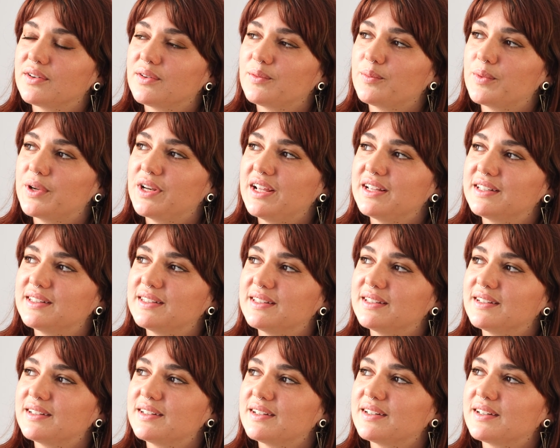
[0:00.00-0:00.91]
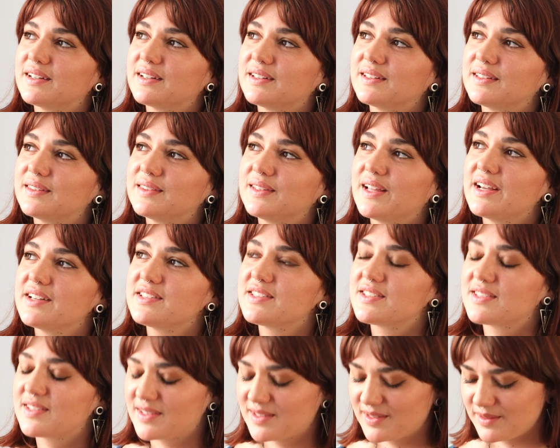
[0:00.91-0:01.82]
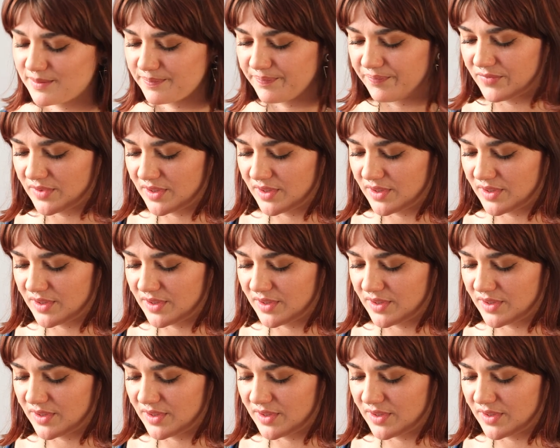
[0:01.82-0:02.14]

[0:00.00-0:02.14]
We need less